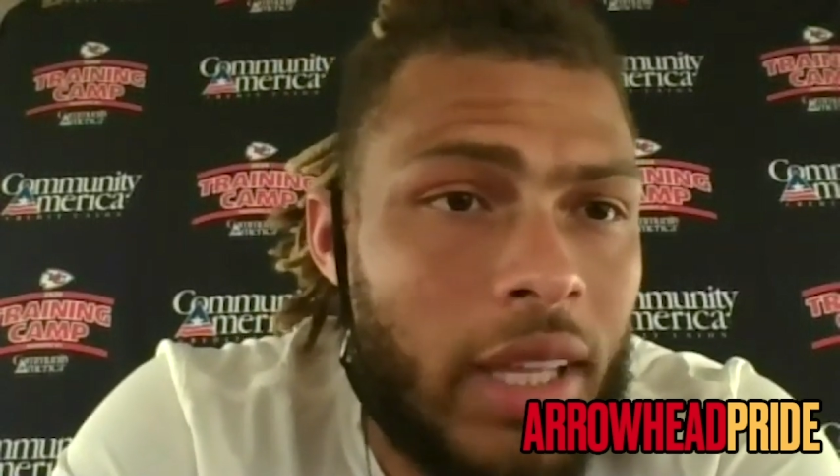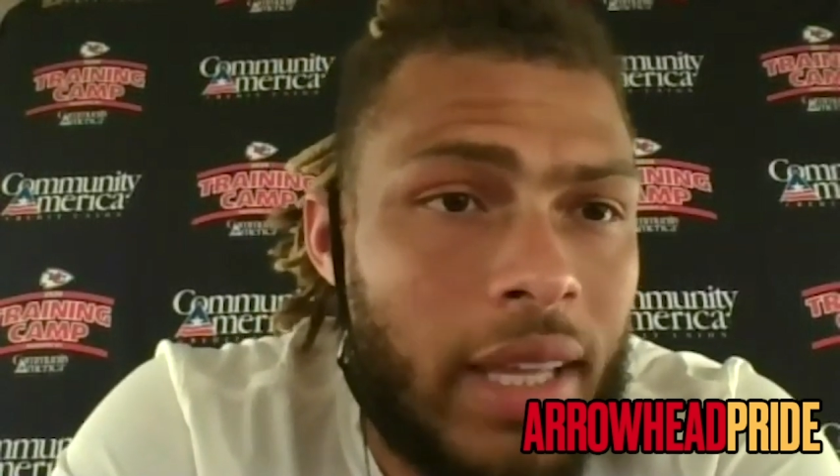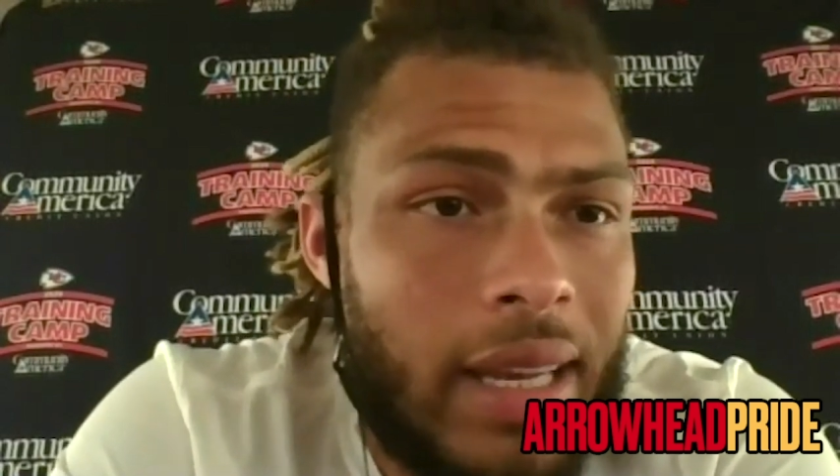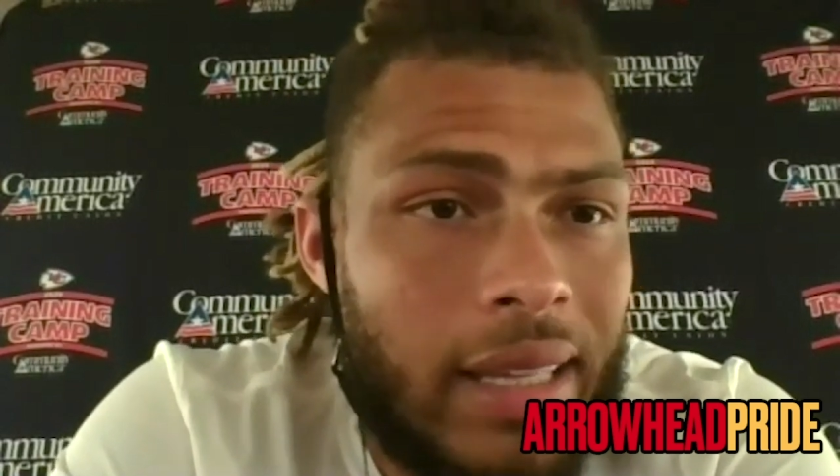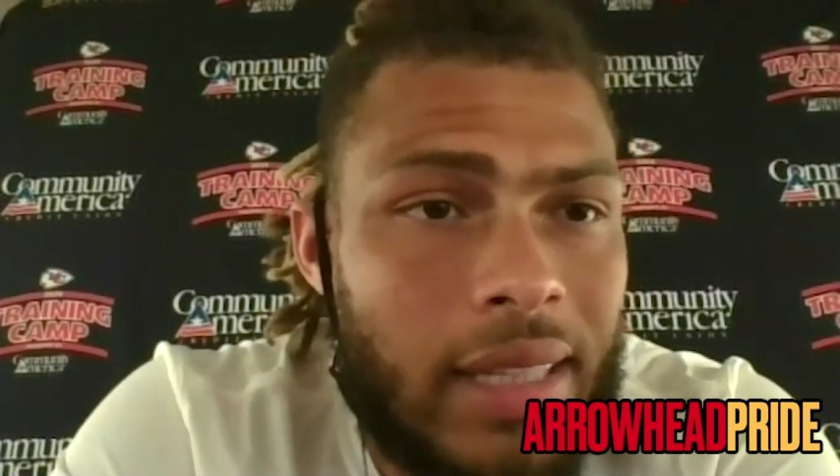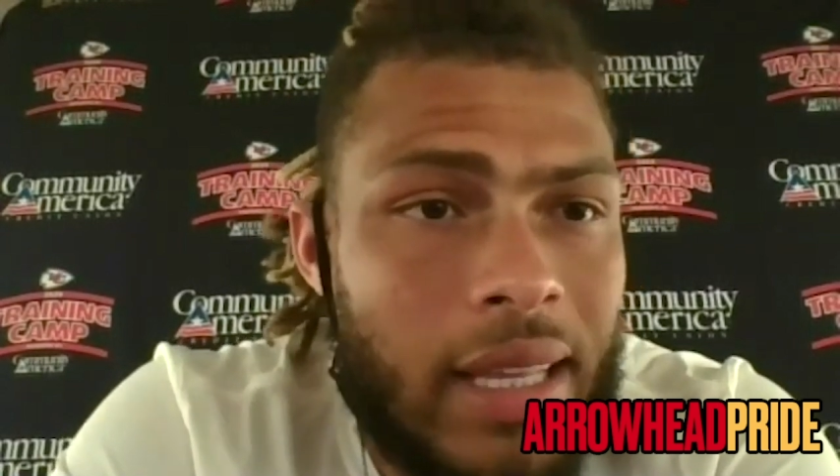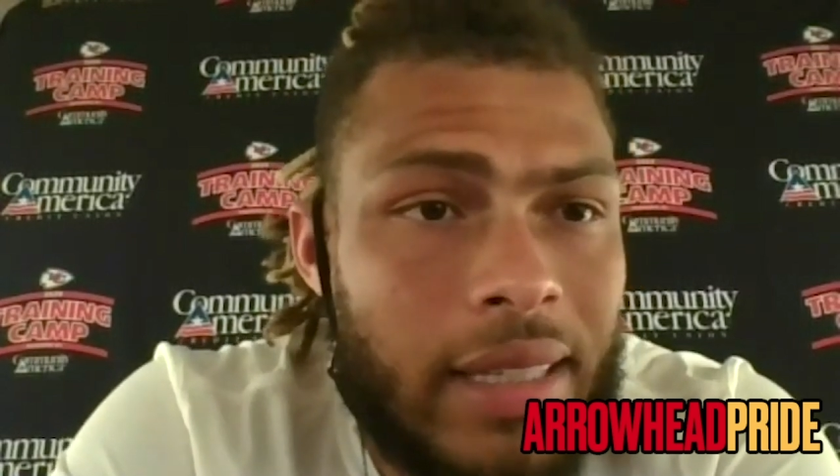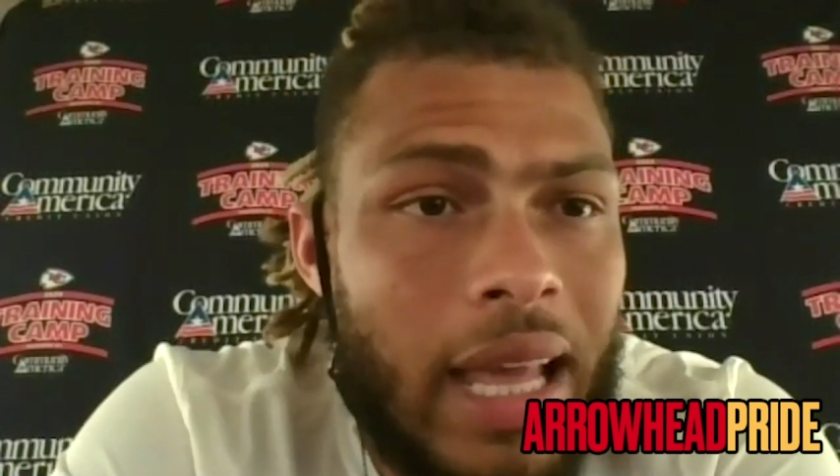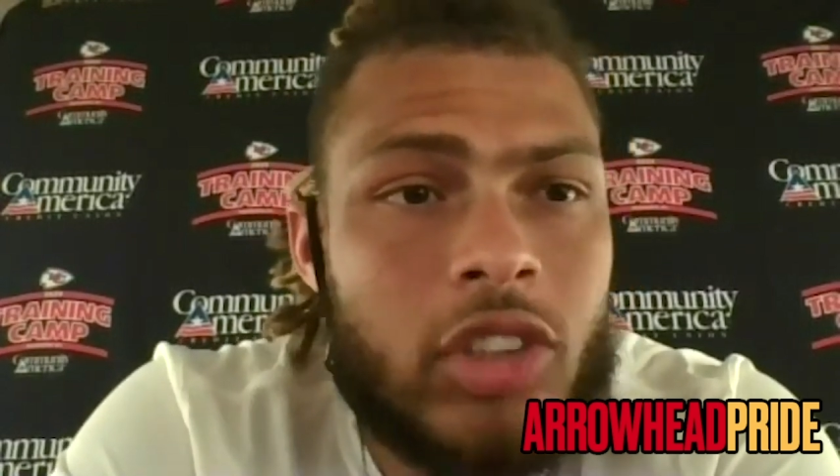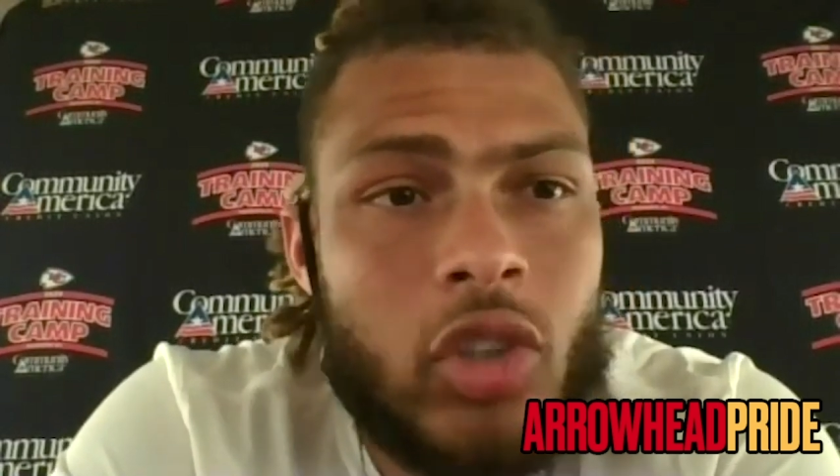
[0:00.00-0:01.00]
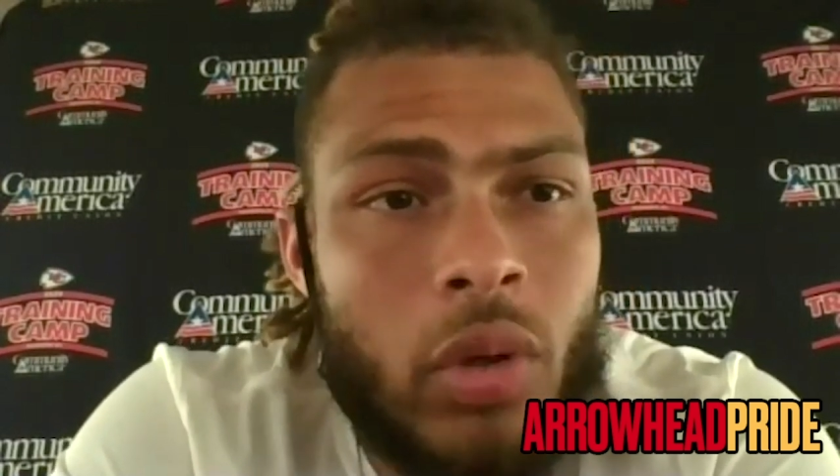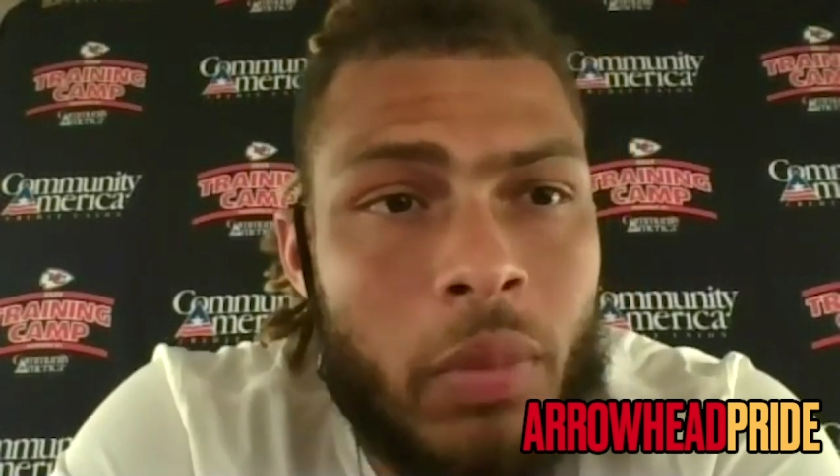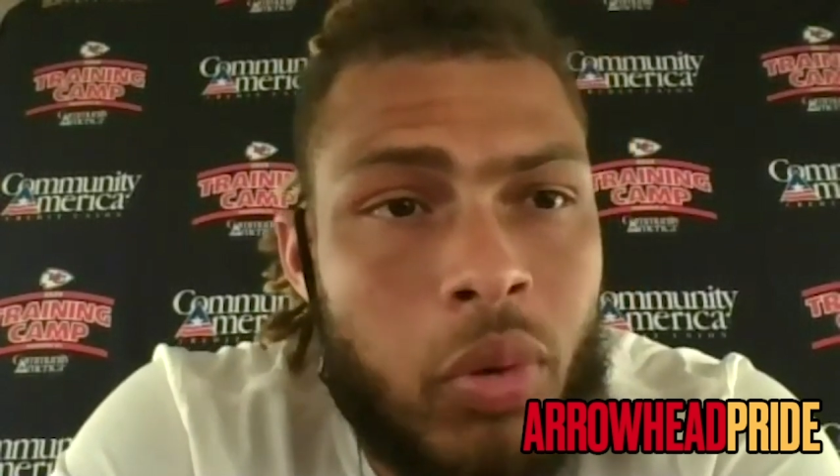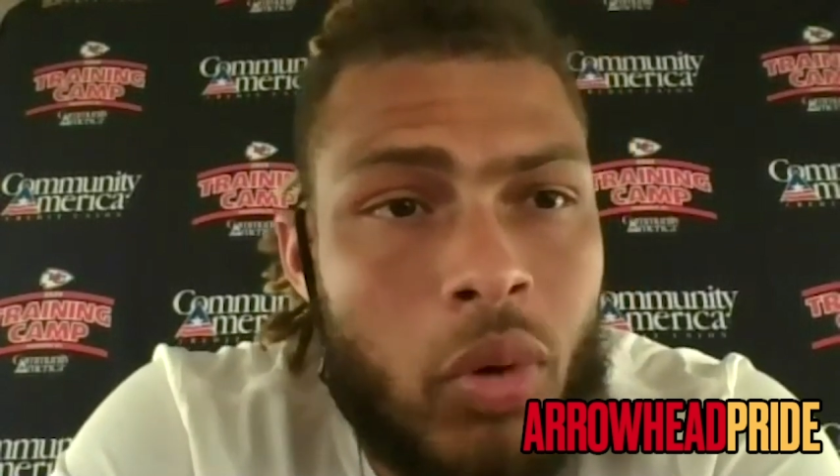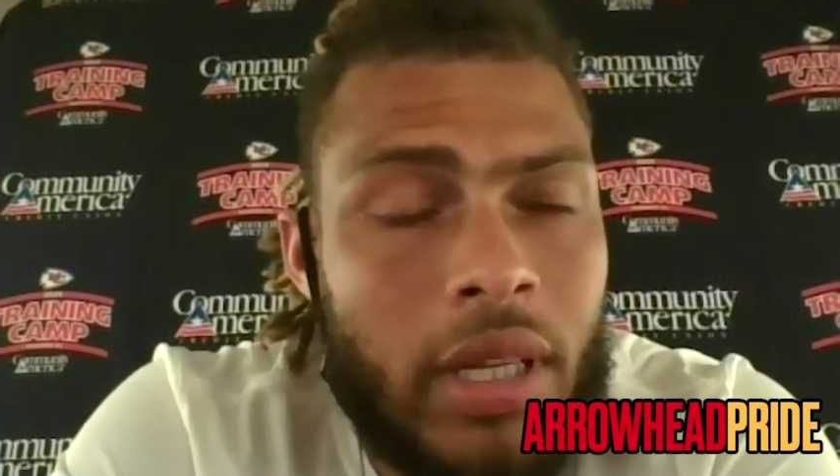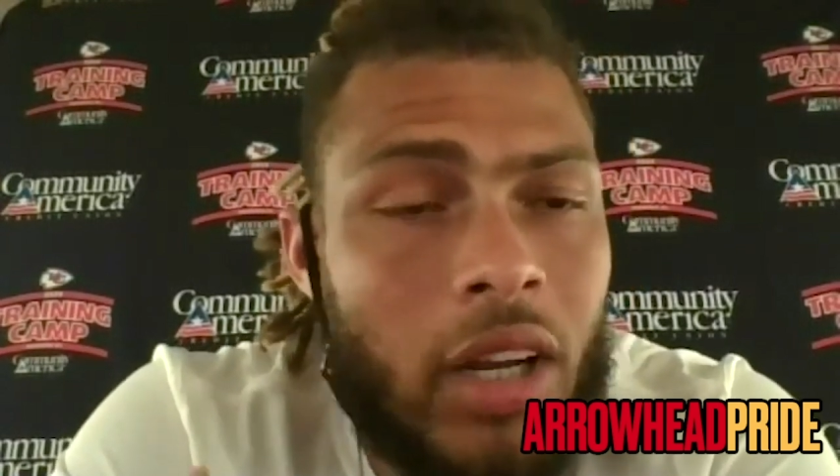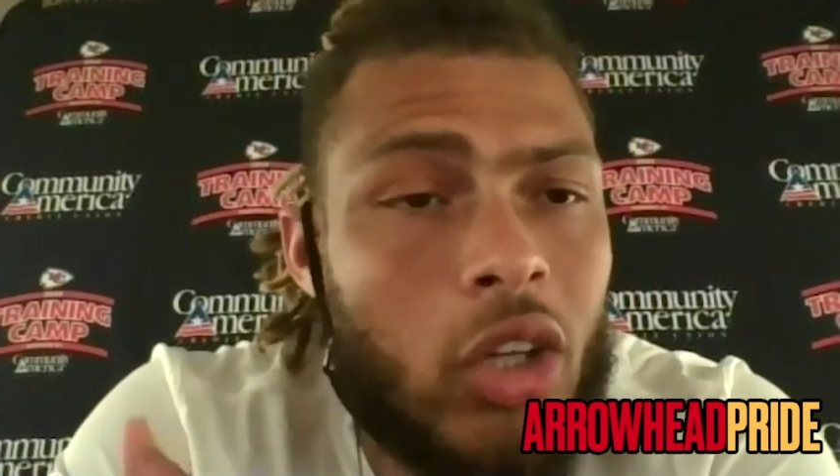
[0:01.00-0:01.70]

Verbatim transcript: And I think that's so important.